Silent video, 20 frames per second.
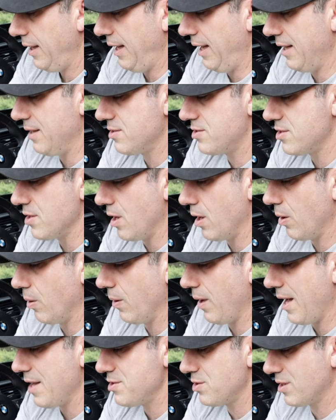And
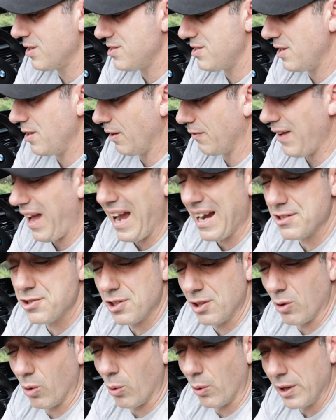so as you can see here, I've
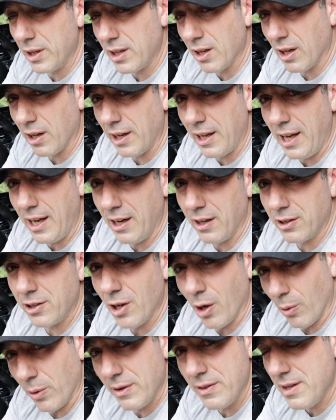actually already gone ahead and
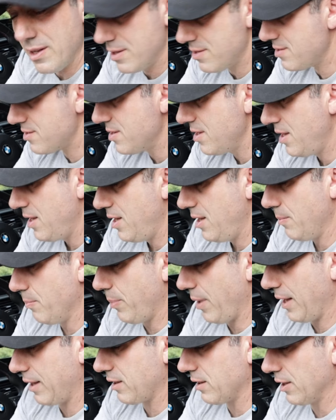coated this
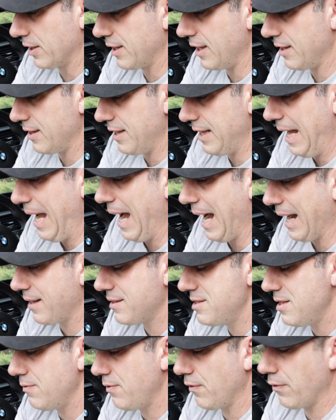by clicking the
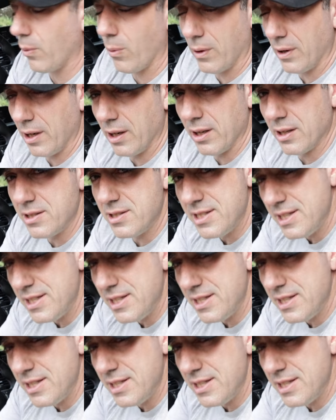active. If I wanted